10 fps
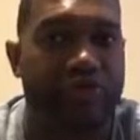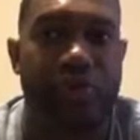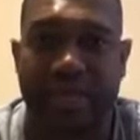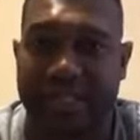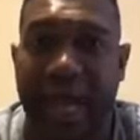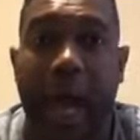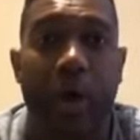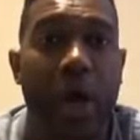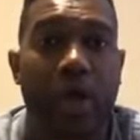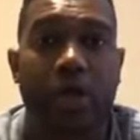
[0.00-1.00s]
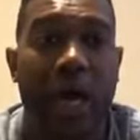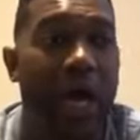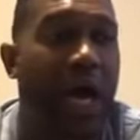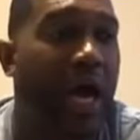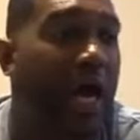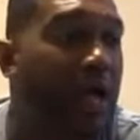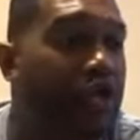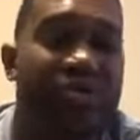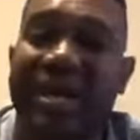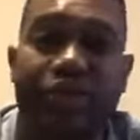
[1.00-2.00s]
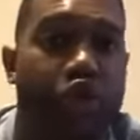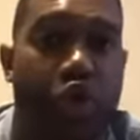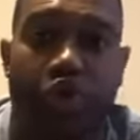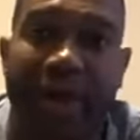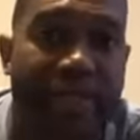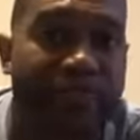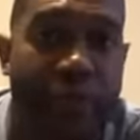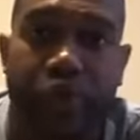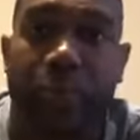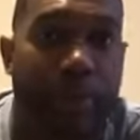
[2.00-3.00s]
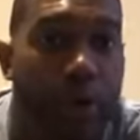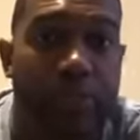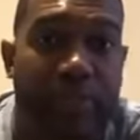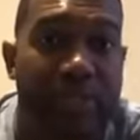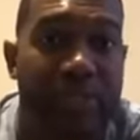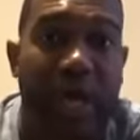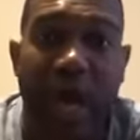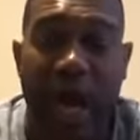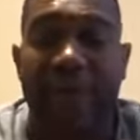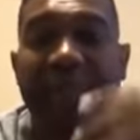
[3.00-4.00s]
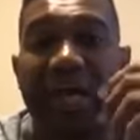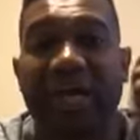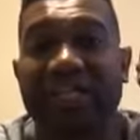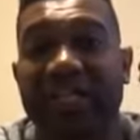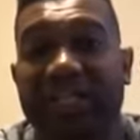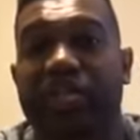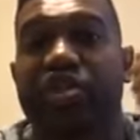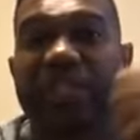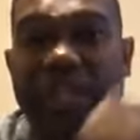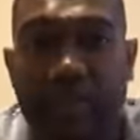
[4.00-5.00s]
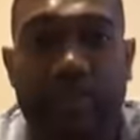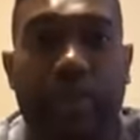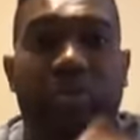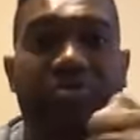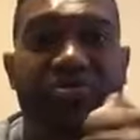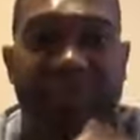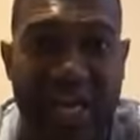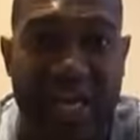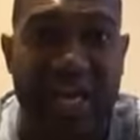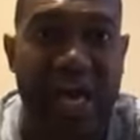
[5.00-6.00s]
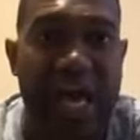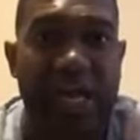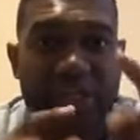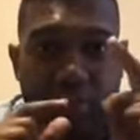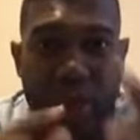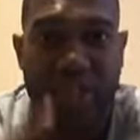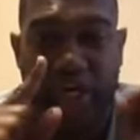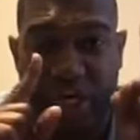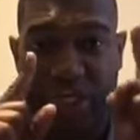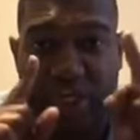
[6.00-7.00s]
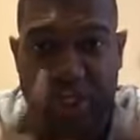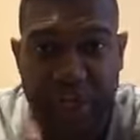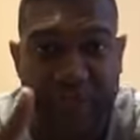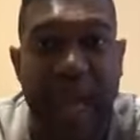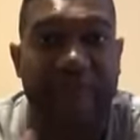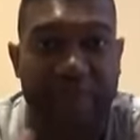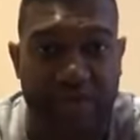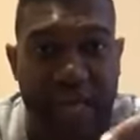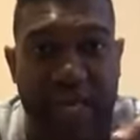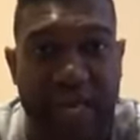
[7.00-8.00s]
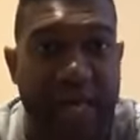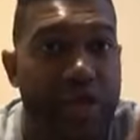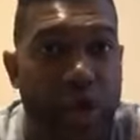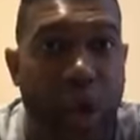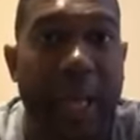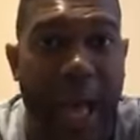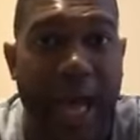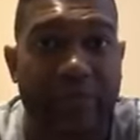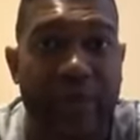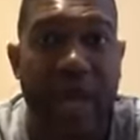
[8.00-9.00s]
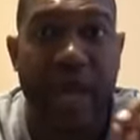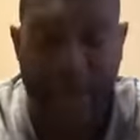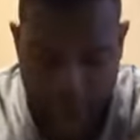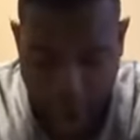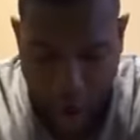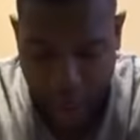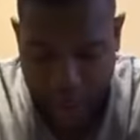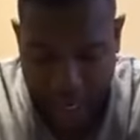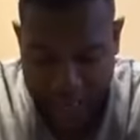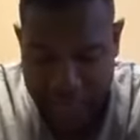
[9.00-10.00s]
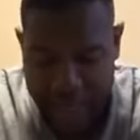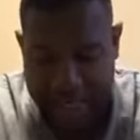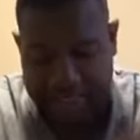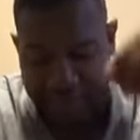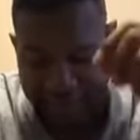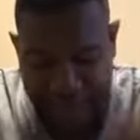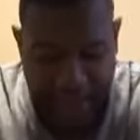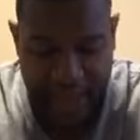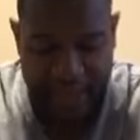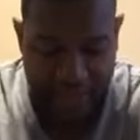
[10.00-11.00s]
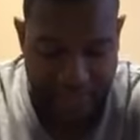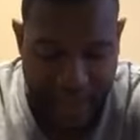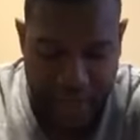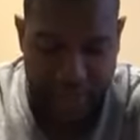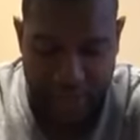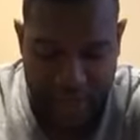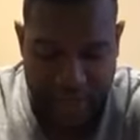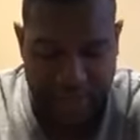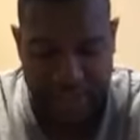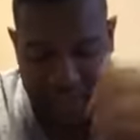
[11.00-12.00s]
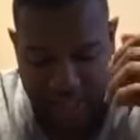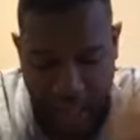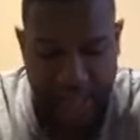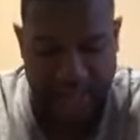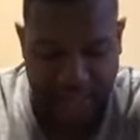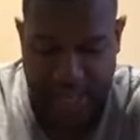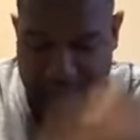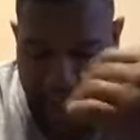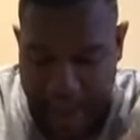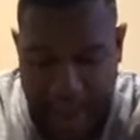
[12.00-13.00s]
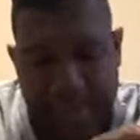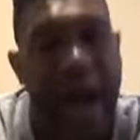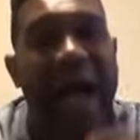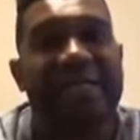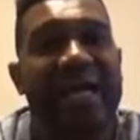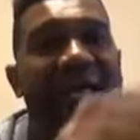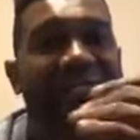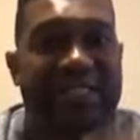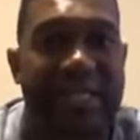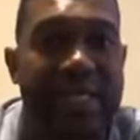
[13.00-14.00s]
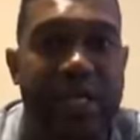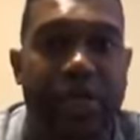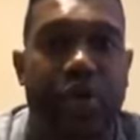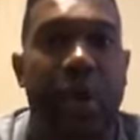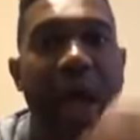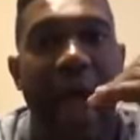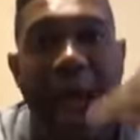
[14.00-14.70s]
throw in the towel. Do, uh, uh, uh, do not digress from your purpose, um, because this simple thing is what's going to shift everything in your life and in our life. Is the fact of the matter is, is God saying, am I not sending you?